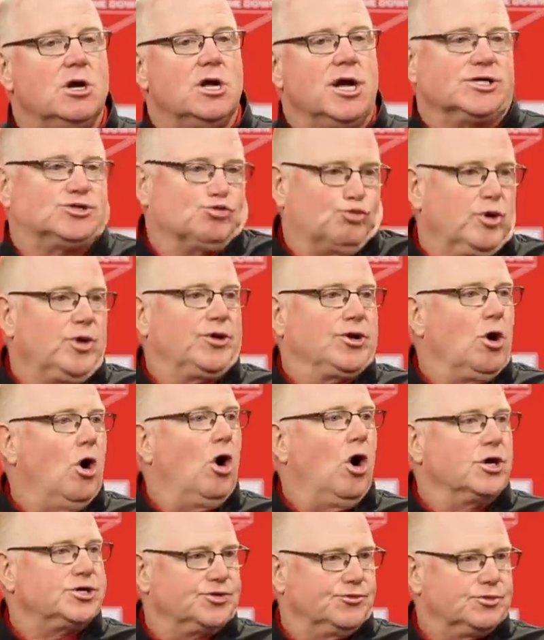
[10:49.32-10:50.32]
It's really
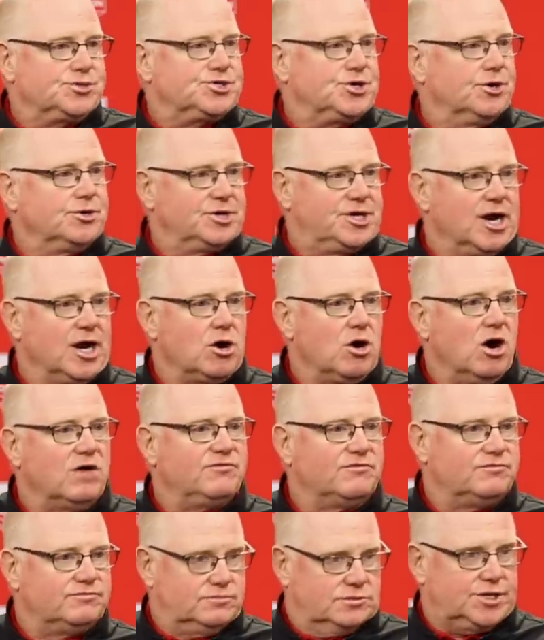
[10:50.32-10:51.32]
hard to return
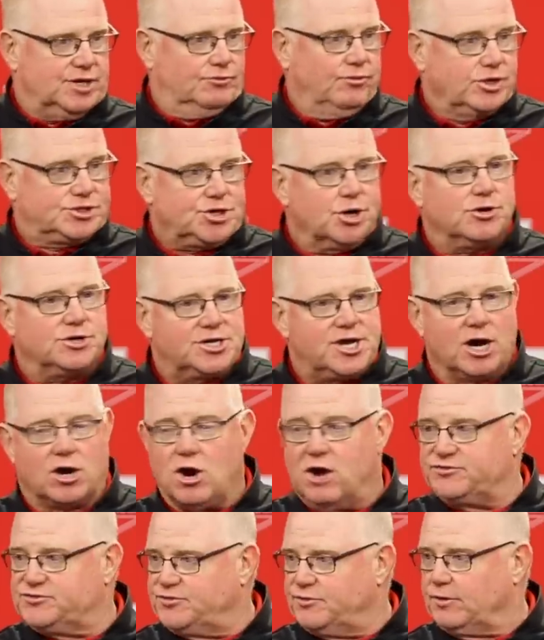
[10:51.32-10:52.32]

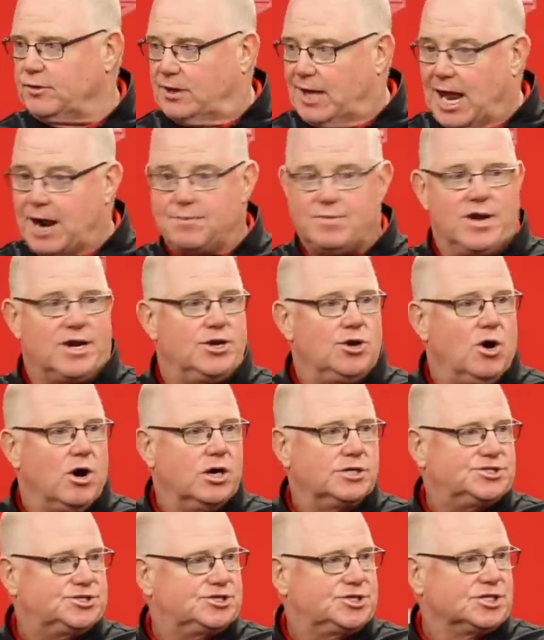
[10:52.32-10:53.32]
kickoffs for a lot of big
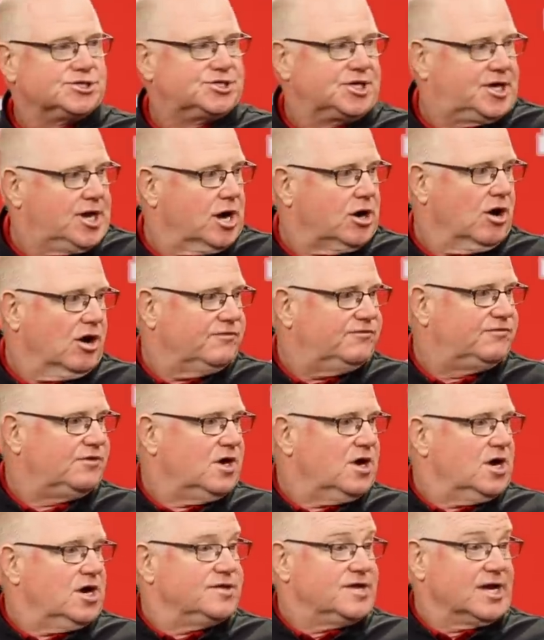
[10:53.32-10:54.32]
yards because
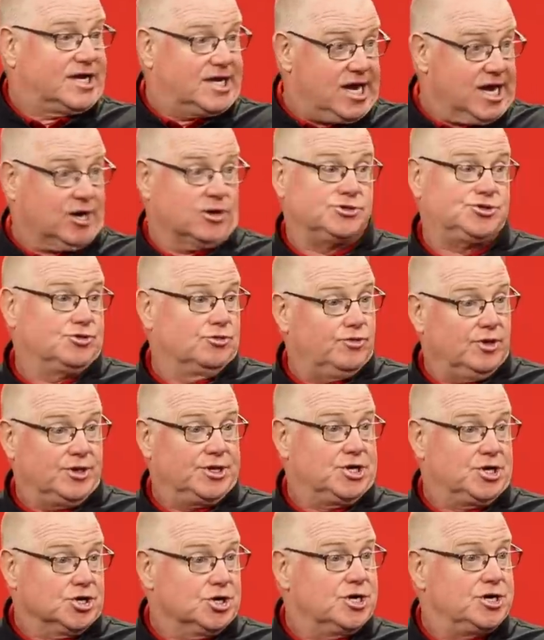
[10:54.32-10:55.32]
the kickers are
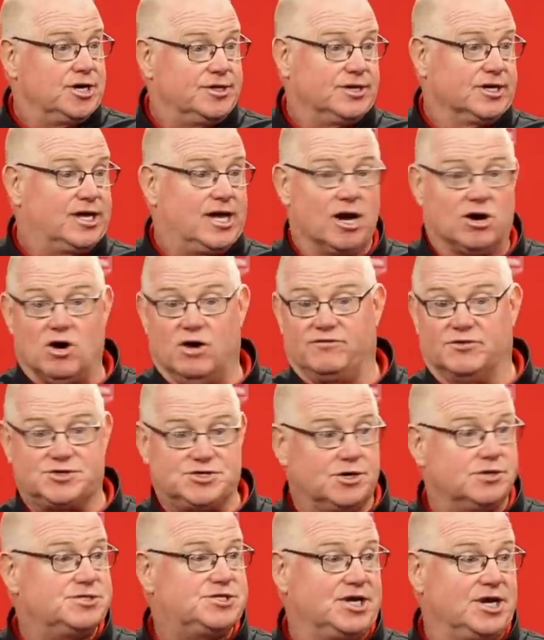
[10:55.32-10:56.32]
really good, and the kickoff
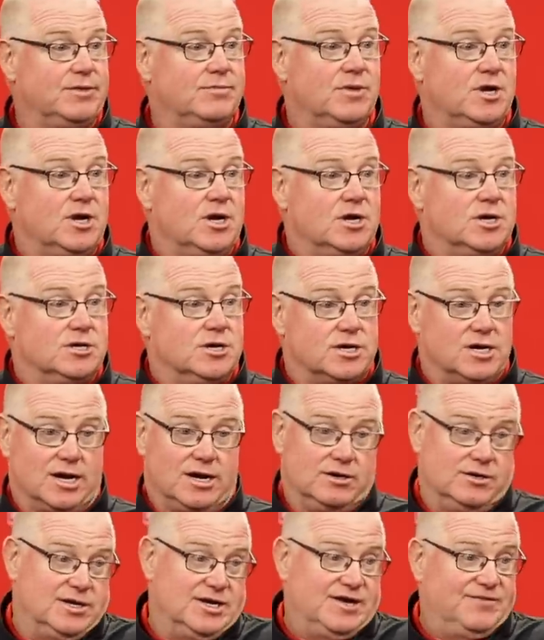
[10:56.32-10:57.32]
return team. I
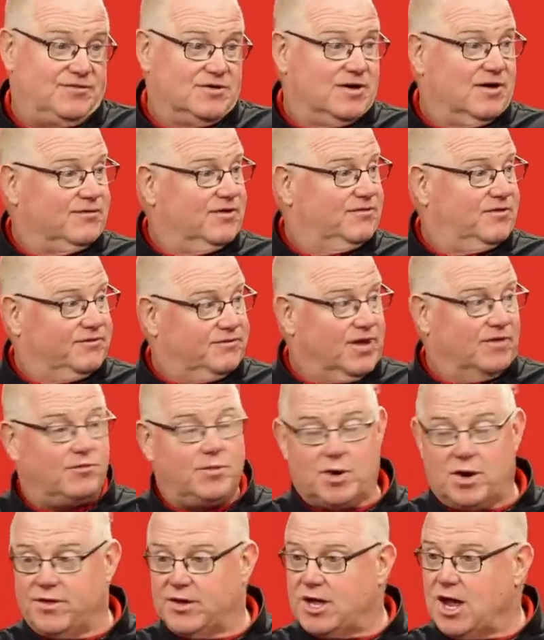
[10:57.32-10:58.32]
don't know if you've never
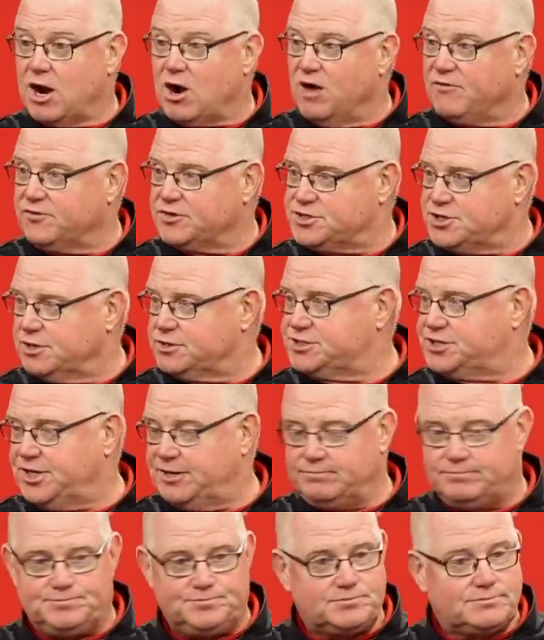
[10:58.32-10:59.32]
been on the kickoff return
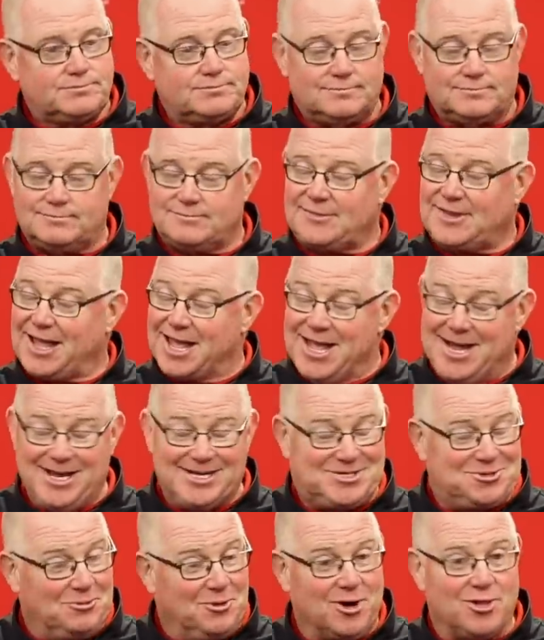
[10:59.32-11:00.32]
team.
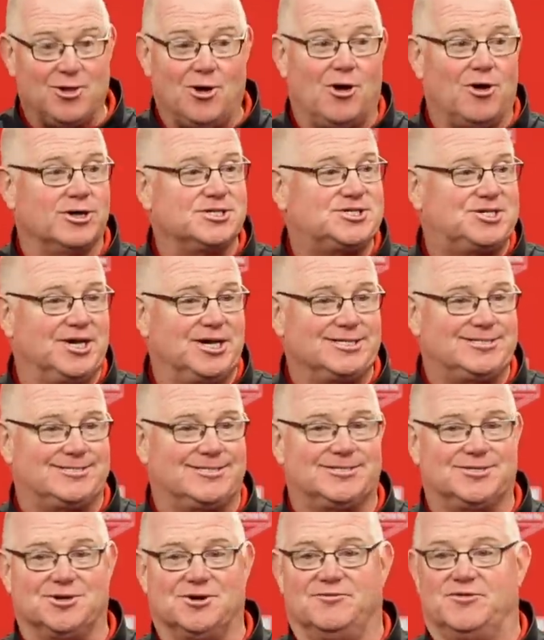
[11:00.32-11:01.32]
It's one of the hardest things
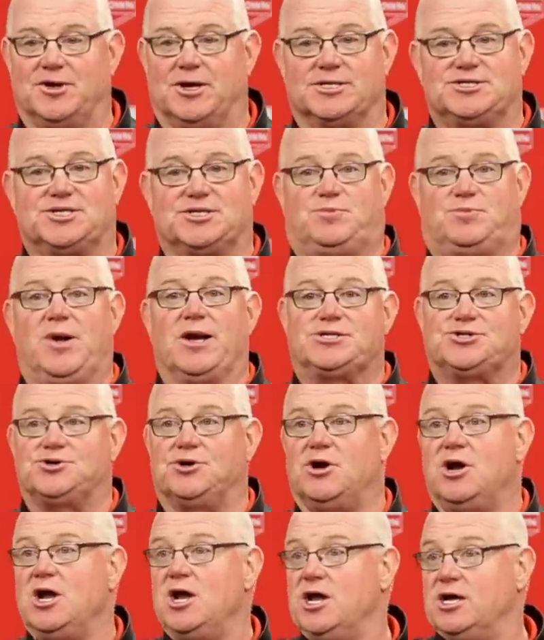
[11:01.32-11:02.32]
to do. If you can
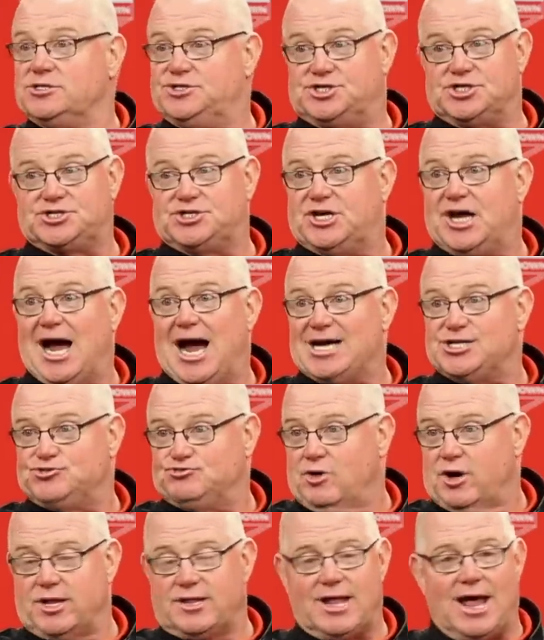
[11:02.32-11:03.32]
picture just guys
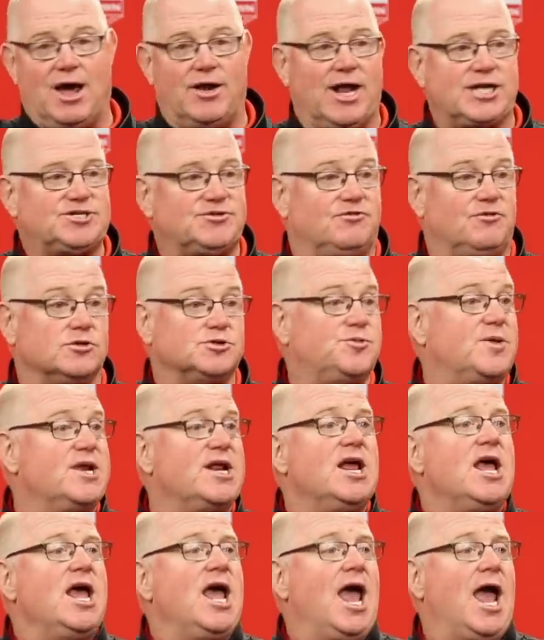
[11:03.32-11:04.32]
running down at you full
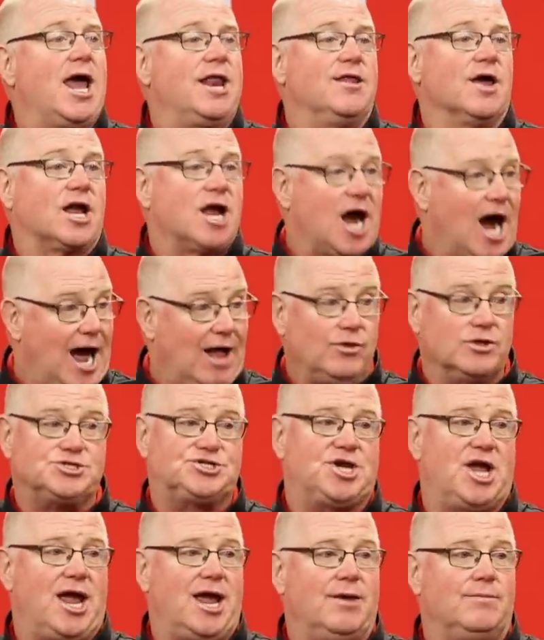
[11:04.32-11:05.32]
speed. And the
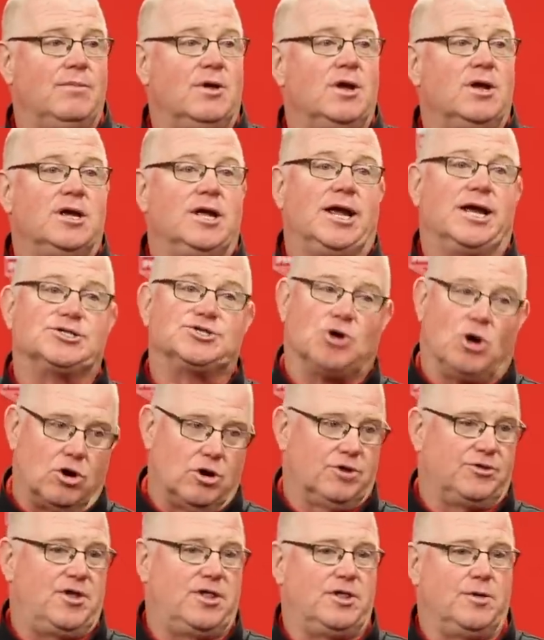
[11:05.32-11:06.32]
college game is
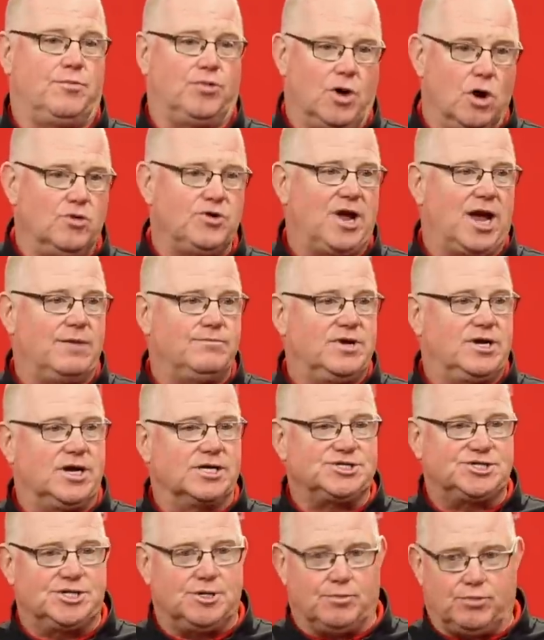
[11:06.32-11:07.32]
harder than the pro game
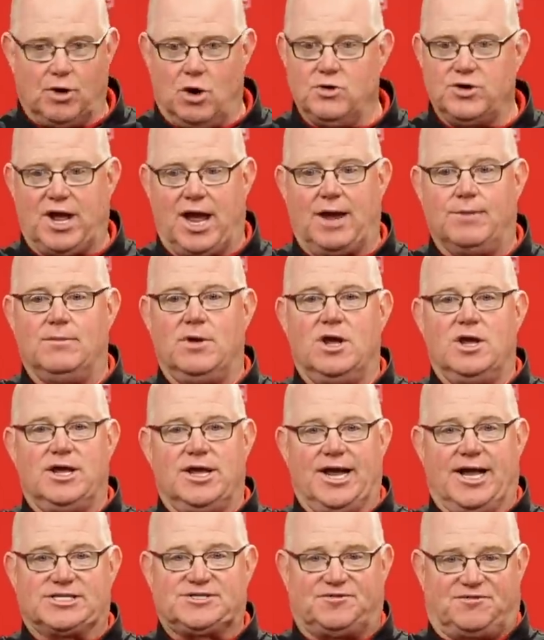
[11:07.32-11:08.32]
because in the pro game,
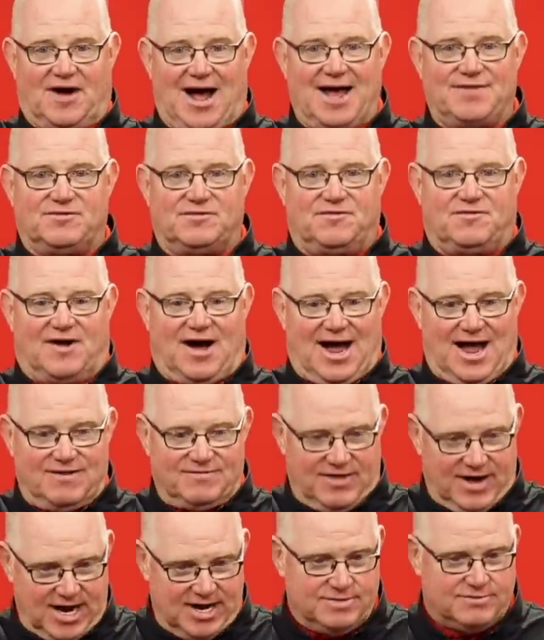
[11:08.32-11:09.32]
it's
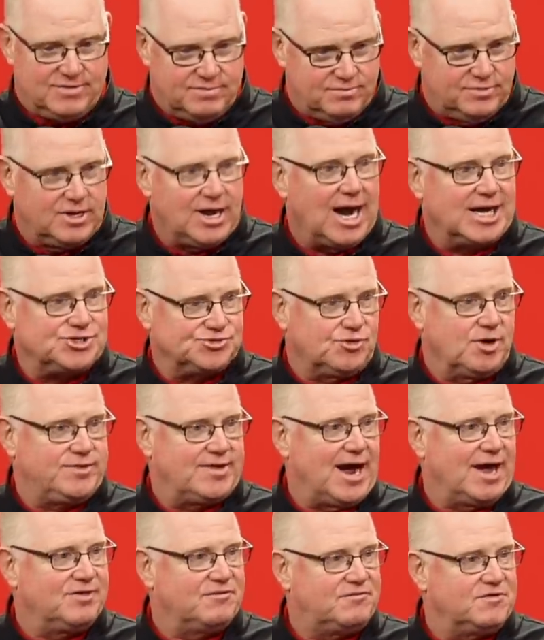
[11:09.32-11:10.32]
5-5 and guys run
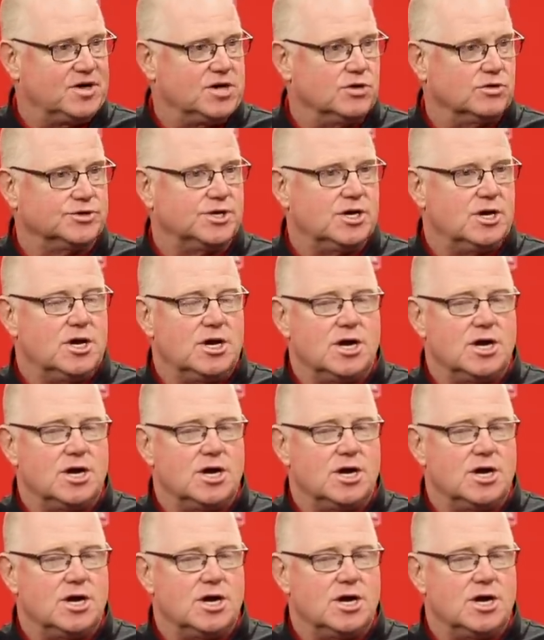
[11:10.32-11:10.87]
down the field.